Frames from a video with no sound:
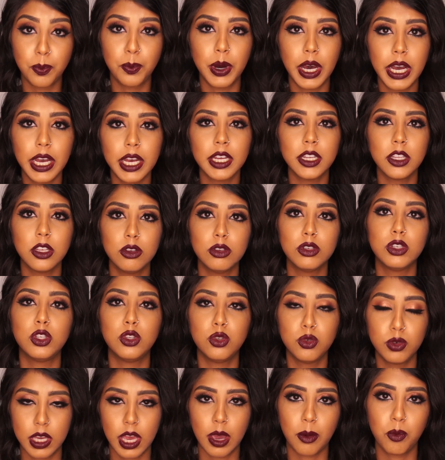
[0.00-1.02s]
but you
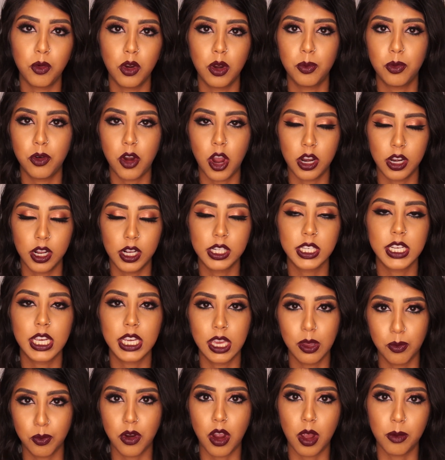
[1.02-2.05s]
do get more product, I
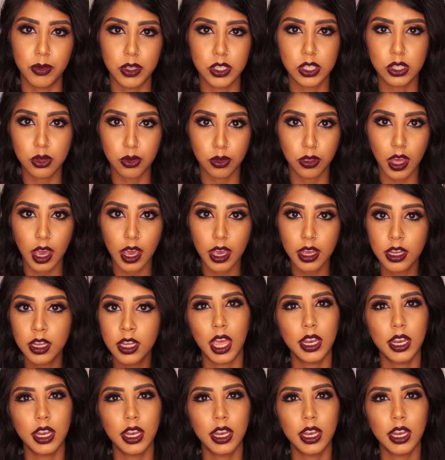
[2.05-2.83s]
can promise you that.